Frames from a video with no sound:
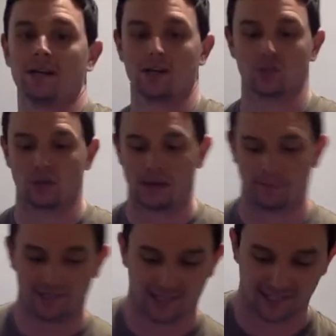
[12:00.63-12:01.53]
Okay, so I'm
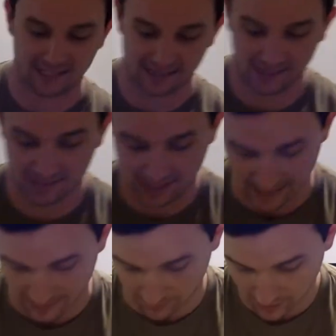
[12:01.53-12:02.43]
gonna set the
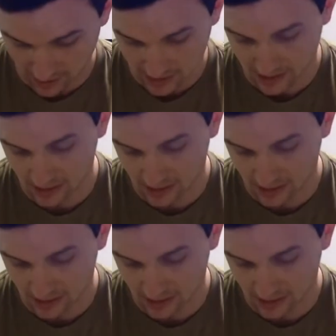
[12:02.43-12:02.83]
timer.